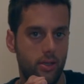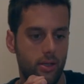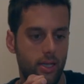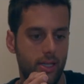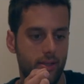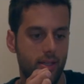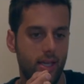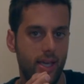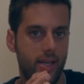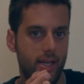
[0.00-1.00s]
let the
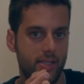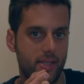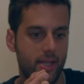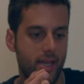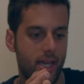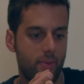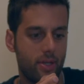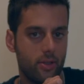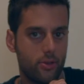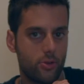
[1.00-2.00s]
air escape
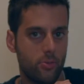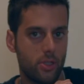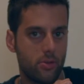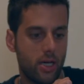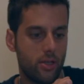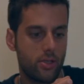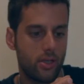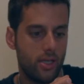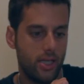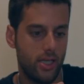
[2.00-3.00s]
and not to be too much,
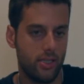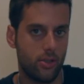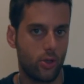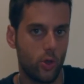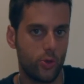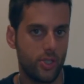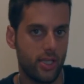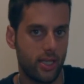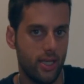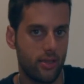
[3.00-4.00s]
then close it
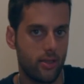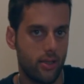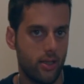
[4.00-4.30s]
again.